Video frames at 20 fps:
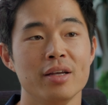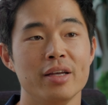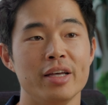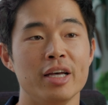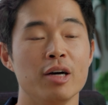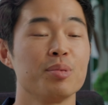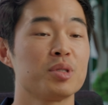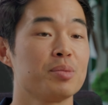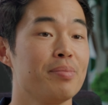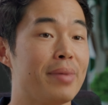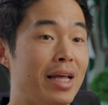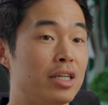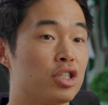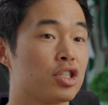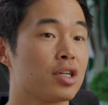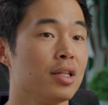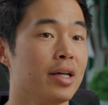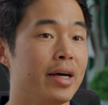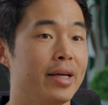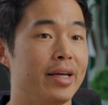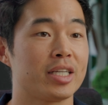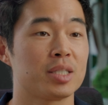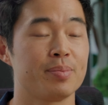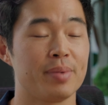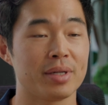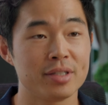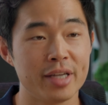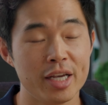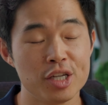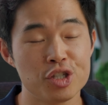It helps manage client
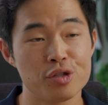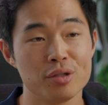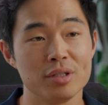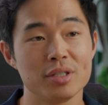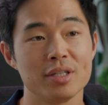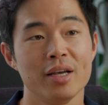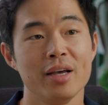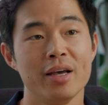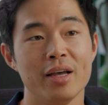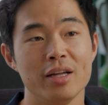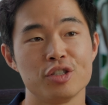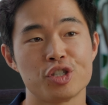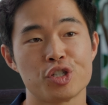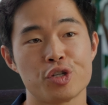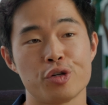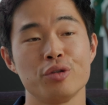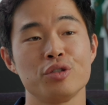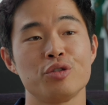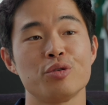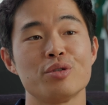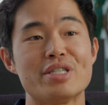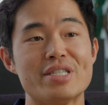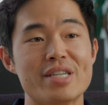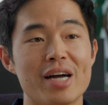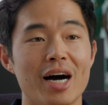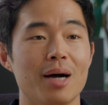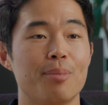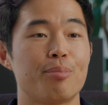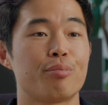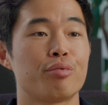expectations and ensures you're
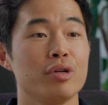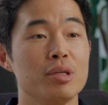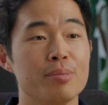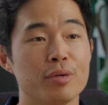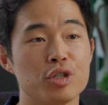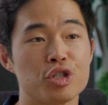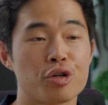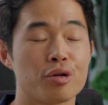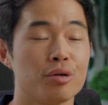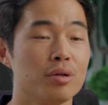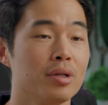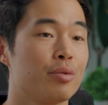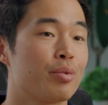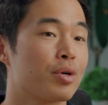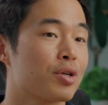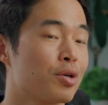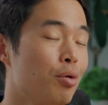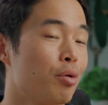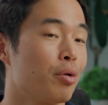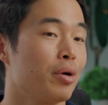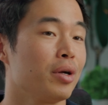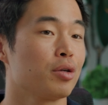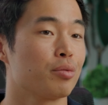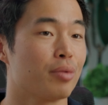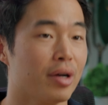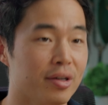not prematurely recording